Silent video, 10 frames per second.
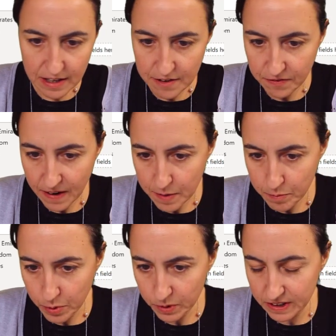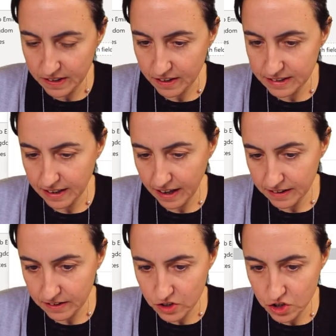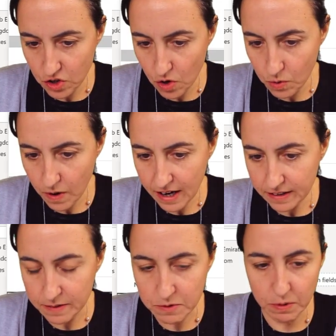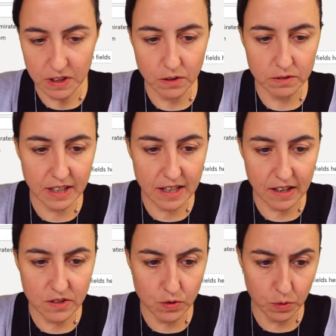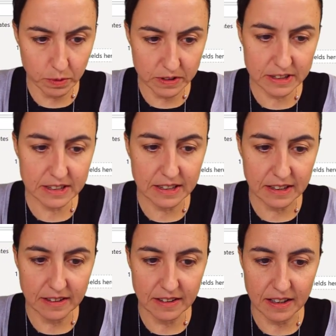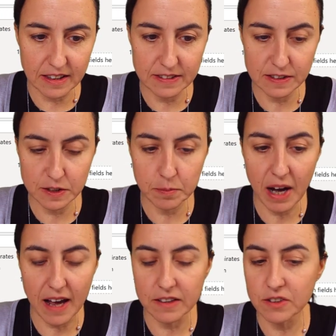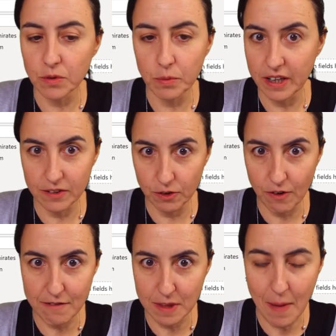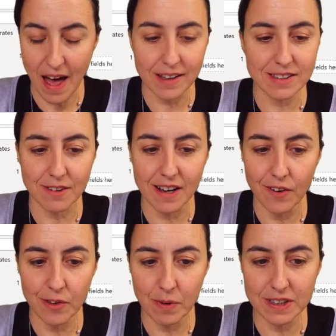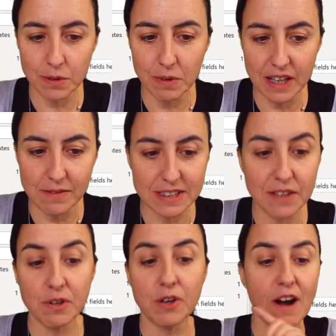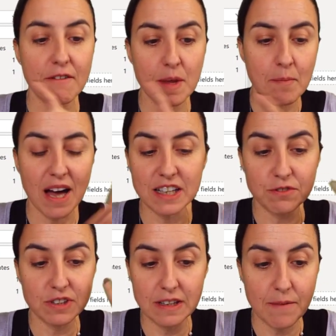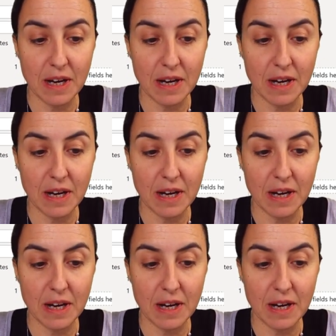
If I put here date show items with no data, you will see that this is blank, so we cannot grab the max, right? Otherwise it will give us, if we grab the max for the